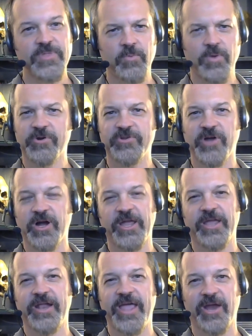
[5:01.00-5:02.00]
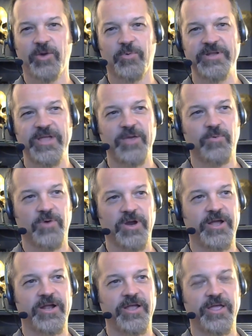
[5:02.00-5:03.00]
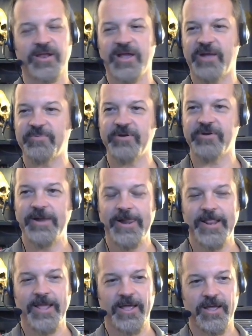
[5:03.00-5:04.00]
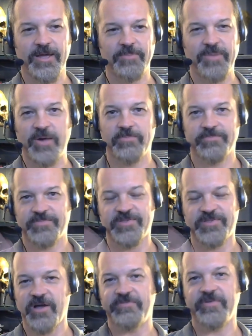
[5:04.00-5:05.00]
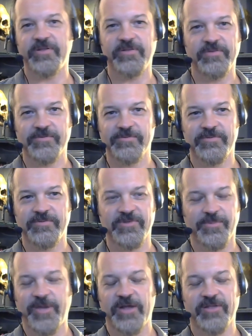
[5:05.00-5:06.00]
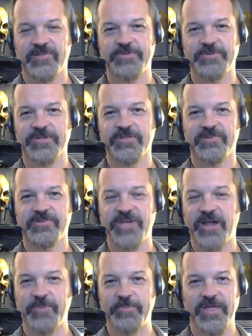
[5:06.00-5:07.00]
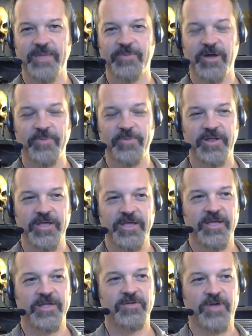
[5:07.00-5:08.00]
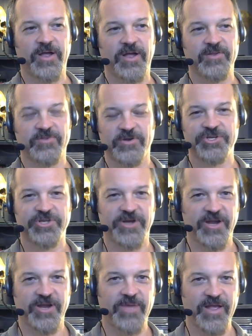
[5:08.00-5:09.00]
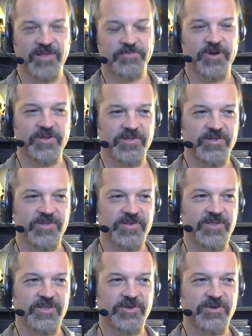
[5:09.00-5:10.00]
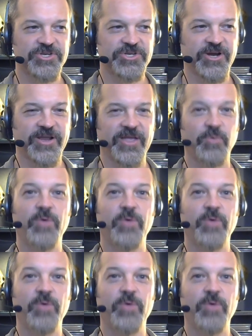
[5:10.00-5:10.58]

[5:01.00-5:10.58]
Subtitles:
We were talking in a hangar one day, working on a helicopter about stuff, and somehow the subject of the shadow people came up, and I started sharing my experiences, and he started sharing.